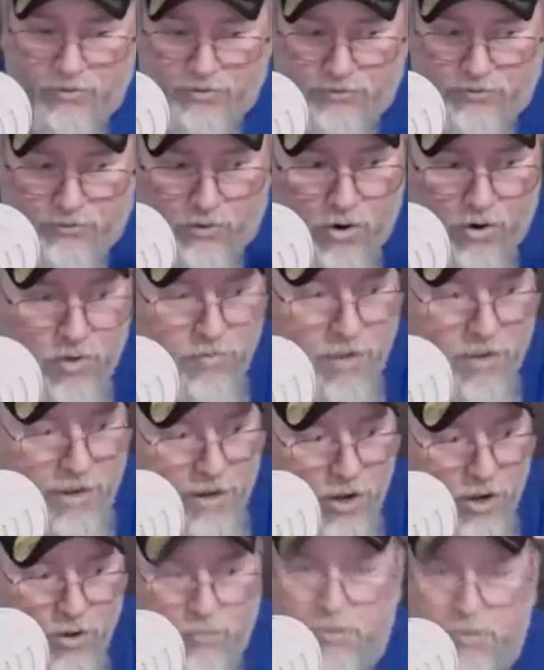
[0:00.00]
throw my
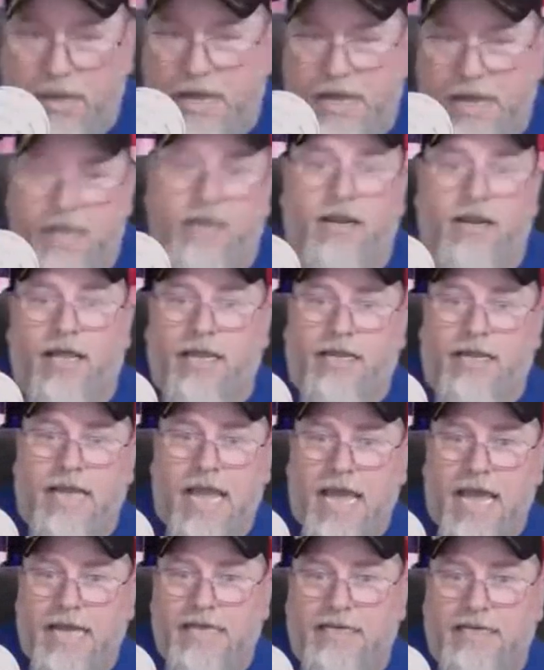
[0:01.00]
notepad like
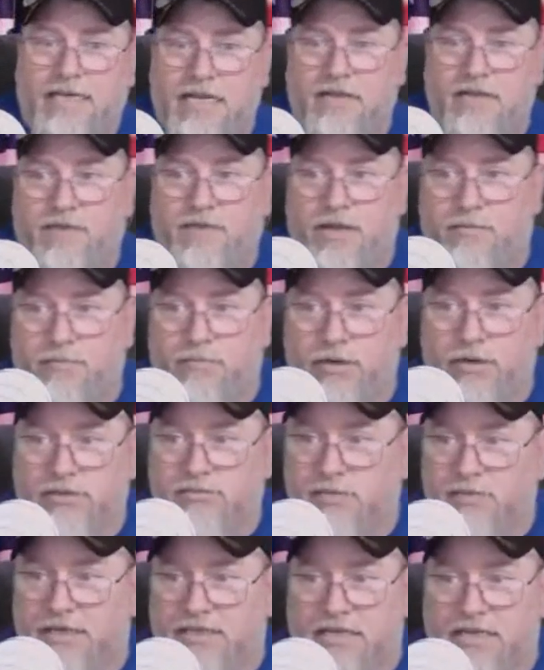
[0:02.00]
at the TV and bust
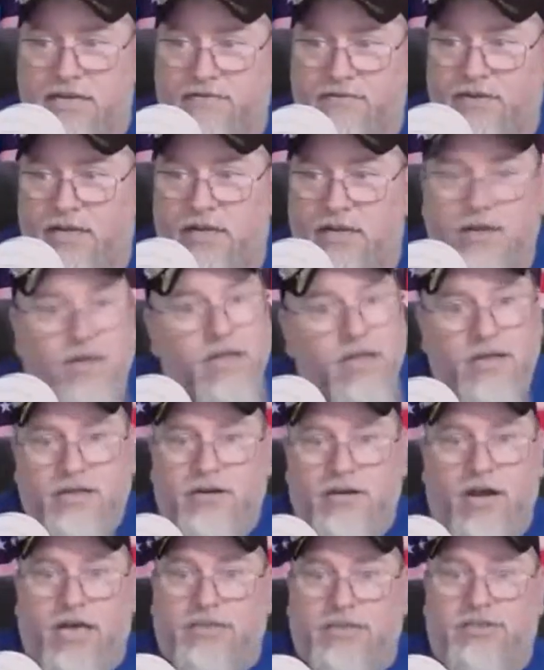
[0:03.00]
my TV.
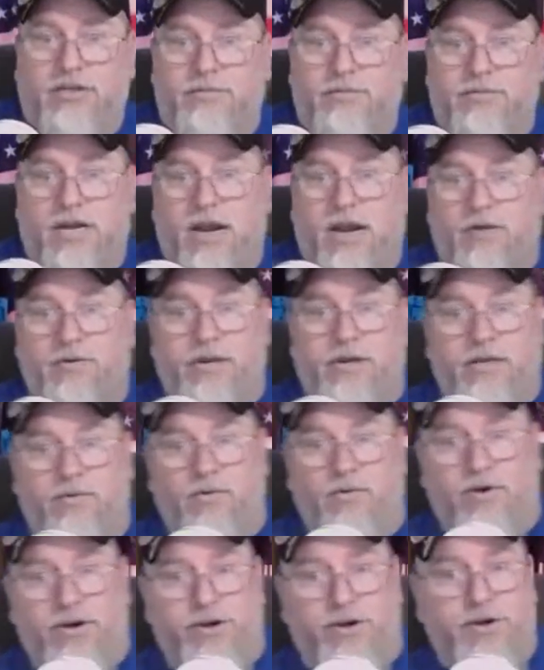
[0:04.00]
Not something I really
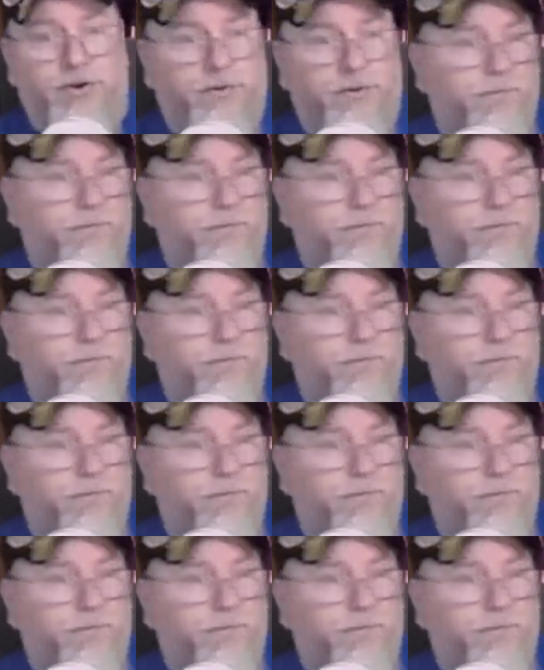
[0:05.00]
want to do.